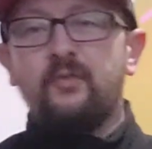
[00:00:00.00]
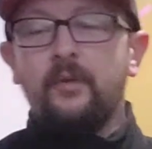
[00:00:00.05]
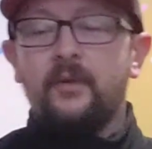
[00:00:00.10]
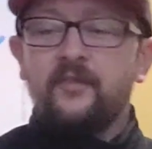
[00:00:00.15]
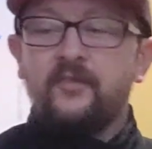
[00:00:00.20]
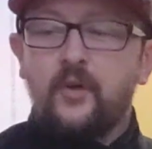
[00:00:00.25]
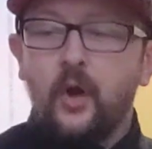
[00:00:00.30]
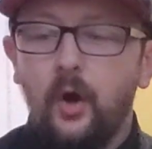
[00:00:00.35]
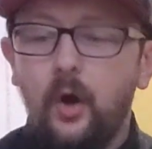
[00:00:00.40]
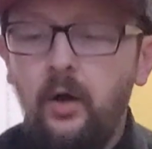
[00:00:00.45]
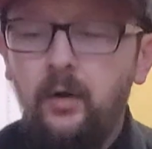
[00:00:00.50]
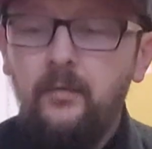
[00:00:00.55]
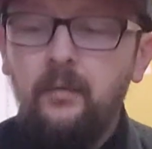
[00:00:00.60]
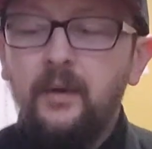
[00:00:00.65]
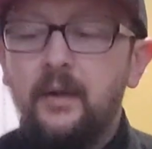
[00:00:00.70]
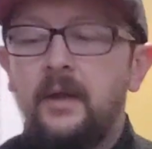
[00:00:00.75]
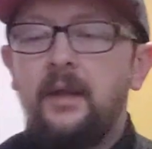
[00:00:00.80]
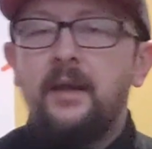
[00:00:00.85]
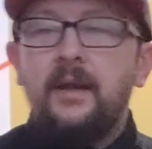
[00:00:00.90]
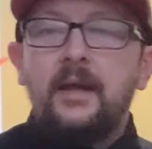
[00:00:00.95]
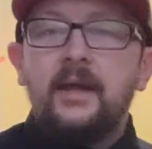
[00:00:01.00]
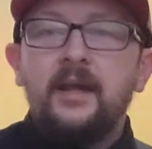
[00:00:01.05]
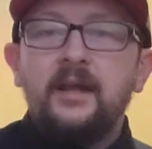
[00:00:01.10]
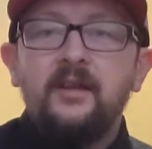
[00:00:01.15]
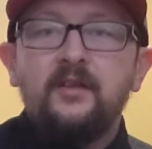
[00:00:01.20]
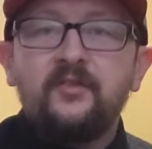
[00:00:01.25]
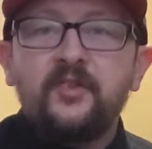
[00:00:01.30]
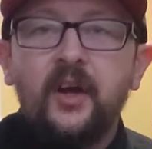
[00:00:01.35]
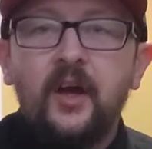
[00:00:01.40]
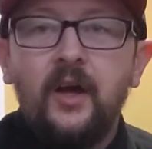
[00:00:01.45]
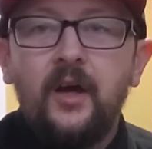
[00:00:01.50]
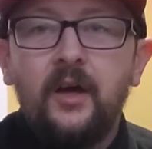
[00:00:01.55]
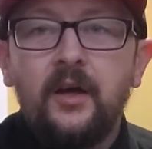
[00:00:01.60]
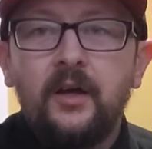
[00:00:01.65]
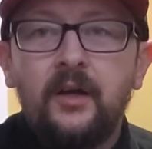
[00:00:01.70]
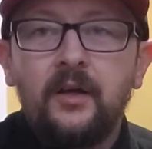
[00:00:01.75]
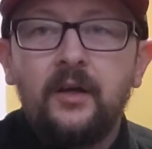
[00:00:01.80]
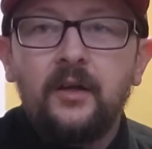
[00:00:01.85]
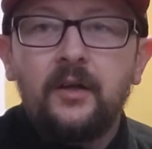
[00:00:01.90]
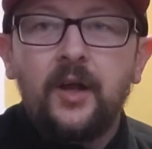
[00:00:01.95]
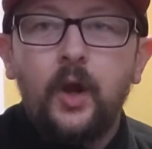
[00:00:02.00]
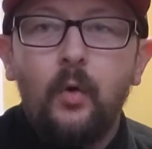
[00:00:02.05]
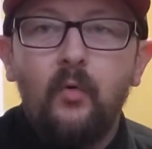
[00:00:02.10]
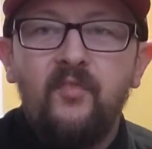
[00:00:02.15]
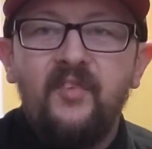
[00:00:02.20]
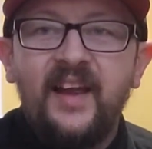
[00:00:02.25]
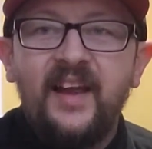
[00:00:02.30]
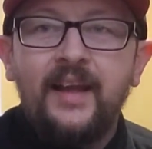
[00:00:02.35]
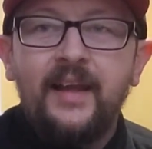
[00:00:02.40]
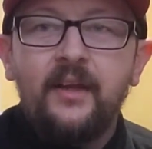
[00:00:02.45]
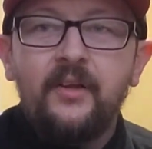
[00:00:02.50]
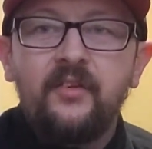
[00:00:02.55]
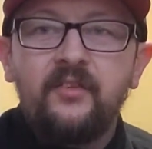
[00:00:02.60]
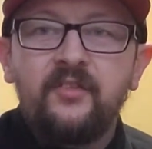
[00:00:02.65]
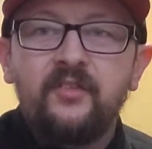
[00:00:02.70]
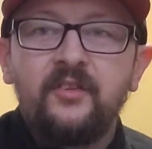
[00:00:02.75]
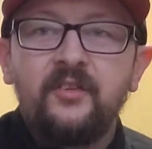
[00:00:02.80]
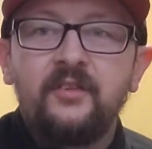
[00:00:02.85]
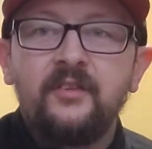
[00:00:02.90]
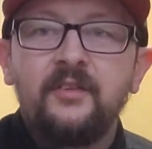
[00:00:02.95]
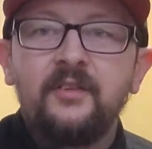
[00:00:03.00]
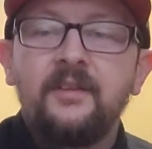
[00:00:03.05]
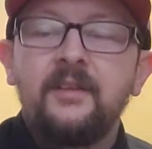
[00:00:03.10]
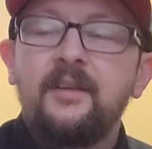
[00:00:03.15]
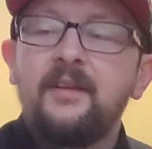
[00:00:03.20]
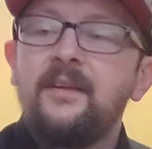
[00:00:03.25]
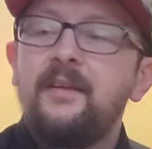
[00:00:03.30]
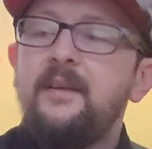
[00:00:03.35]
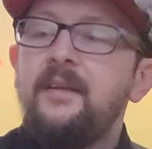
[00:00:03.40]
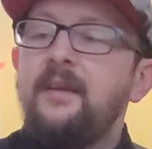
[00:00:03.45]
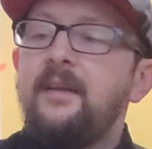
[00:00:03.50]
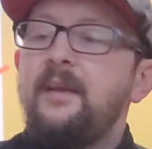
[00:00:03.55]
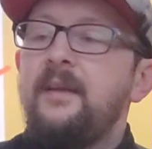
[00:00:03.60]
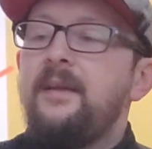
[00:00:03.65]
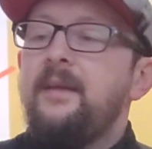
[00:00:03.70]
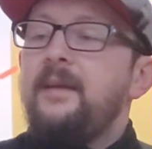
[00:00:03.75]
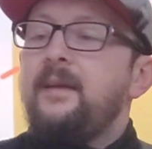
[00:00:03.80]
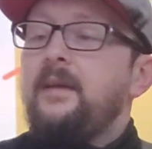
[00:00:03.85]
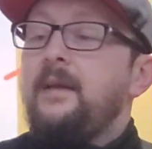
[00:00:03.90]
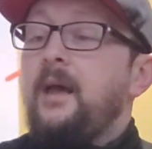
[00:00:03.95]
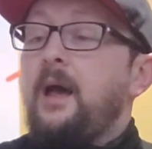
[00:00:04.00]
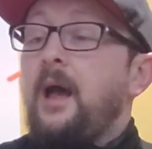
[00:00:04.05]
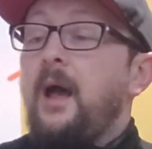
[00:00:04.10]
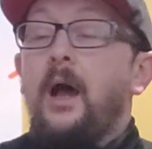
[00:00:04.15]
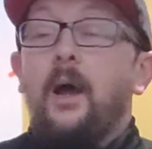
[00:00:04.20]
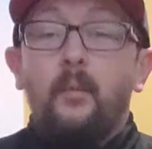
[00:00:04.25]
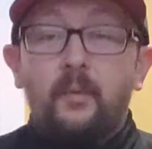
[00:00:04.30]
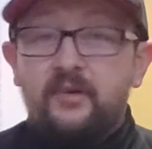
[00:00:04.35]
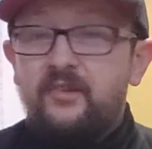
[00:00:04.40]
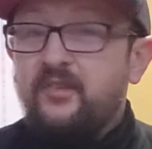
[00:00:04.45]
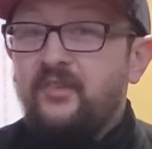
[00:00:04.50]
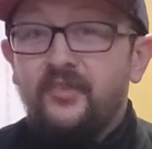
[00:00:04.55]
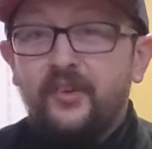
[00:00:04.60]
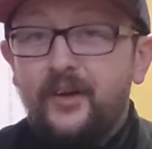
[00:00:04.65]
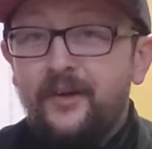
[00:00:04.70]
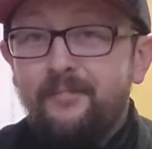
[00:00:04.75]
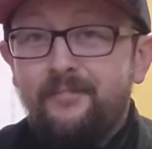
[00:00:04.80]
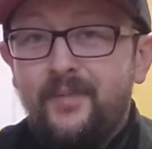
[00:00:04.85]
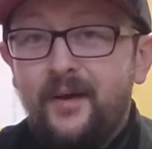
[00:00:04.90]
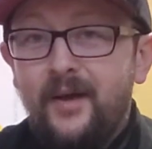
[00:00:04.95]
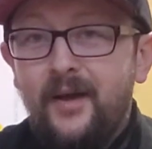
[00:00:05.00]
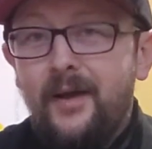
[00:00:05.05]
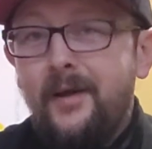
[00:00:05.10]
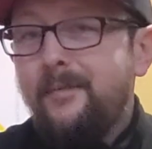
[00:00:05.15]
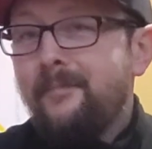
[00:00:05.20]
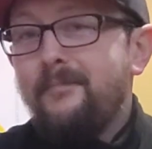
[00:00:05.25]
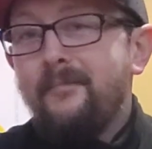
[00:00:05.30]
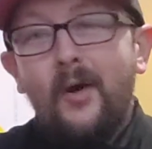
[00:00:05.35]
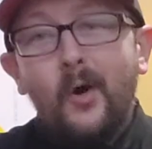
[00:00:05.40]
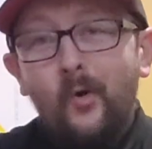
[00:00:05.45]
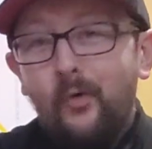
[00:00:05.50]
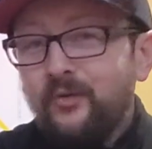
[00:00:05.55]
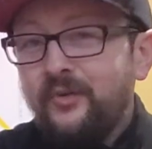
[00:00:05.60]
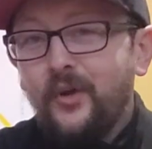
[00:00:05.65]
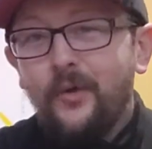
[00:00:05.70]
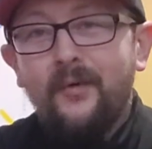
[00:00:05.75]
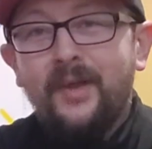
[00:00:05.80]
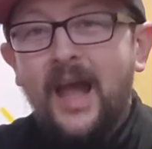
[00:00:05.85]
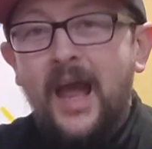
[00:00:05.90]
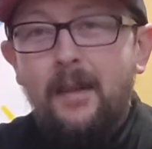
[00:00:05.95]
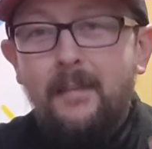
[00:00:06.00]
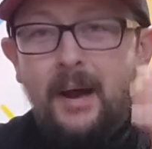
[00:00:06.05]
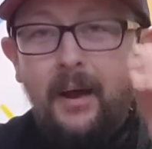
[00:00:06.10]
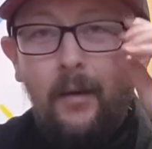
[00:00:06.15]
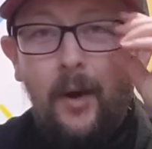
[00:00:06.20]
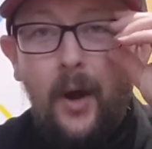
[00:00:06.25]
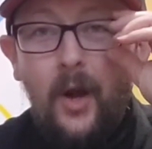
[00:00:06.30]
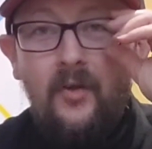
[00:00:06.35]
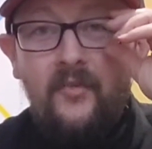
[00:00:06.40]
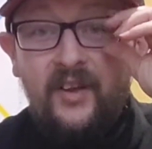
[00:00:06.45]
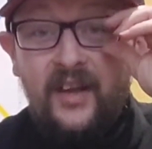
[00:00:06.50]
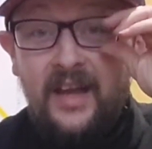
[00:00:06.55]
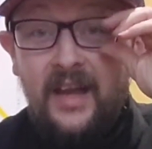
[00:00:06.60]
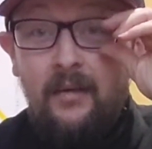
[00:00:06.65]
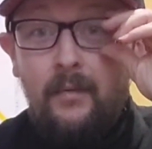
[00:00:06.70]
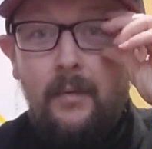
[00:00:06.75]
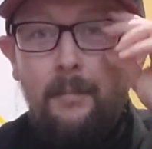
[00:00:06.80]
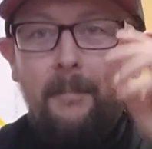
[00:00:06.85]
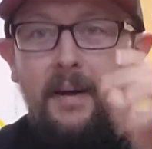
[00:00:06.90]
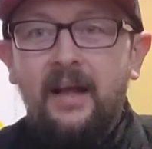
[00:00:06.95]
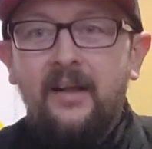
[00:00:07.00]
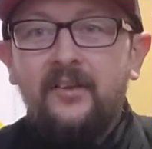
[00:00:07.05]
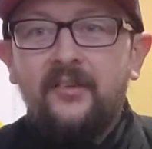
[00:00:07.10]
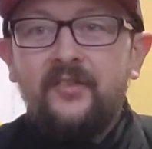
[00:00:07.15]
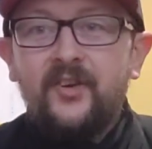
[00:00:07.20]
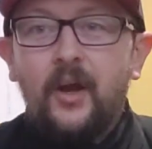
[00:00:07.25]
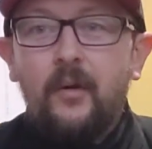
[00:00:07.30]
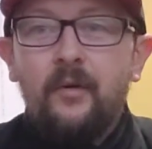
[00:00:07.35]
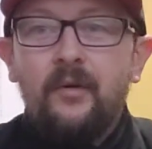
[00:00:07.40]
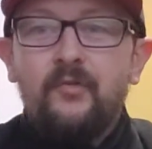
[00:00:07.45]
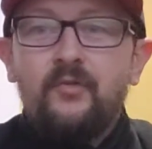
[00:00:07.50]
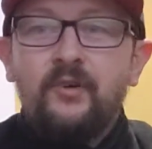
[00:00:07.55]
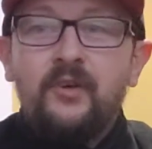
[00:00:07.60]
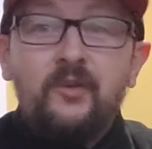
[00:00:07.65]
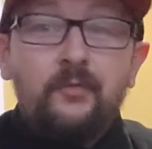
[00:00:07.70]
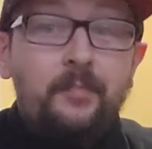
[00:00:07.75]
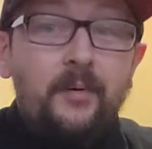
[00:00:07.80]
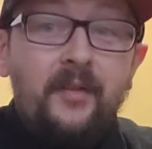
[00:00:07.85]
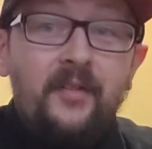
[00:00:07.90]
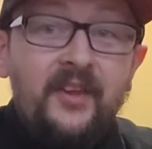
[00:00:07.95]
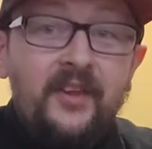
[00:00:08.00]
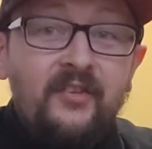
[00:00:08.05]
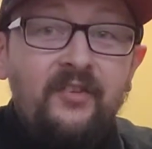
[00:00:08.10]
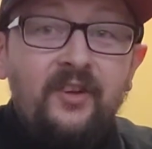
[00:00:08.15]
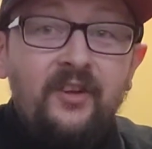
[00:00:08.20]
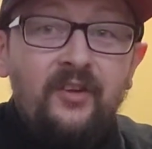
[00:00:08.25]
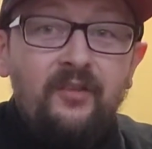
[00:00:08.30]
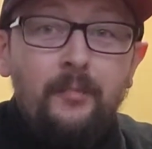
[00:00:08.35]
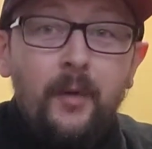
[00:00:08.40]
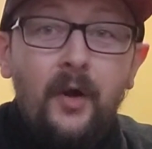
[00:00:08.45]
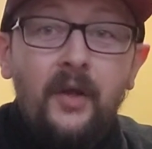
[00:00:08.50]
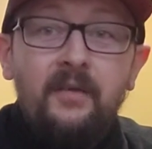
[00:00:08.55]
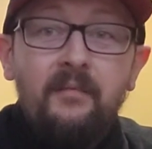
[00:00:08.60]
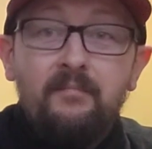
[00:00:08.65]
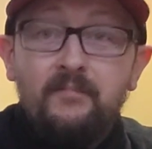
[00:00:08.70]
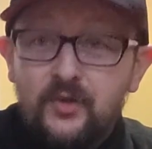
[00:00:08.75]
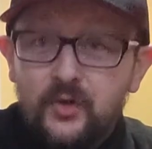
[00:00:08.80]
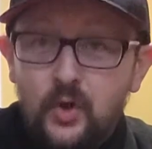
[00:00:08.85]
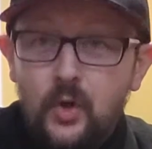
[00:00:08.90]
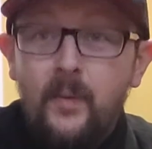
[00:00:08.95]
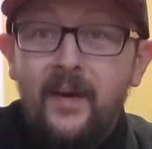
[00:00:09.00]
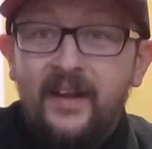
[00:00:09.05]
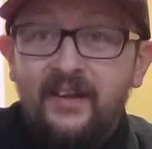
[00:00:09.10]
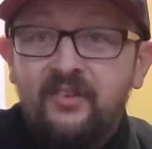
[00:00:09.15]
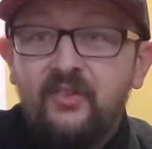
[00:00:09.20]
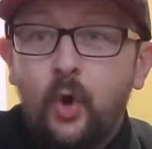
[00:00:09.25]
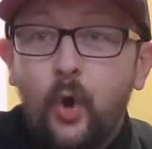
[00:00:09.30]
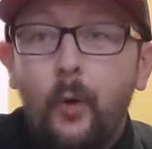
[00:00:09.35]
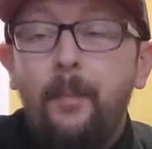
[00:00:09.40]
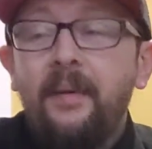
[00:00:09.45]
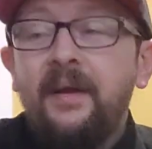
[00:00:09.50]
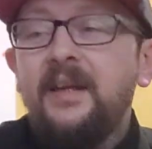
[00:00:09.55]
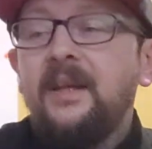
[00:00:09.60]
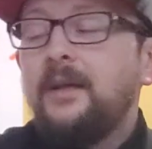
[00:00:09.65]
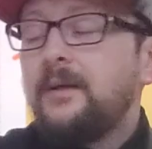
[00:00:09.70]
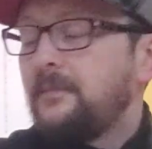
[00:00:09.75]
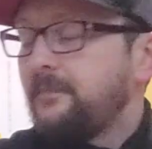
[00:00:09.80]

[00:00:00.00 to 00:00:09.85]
one I've got is Golvellius, which is also came out over here in PAL territories, but this is my US copy.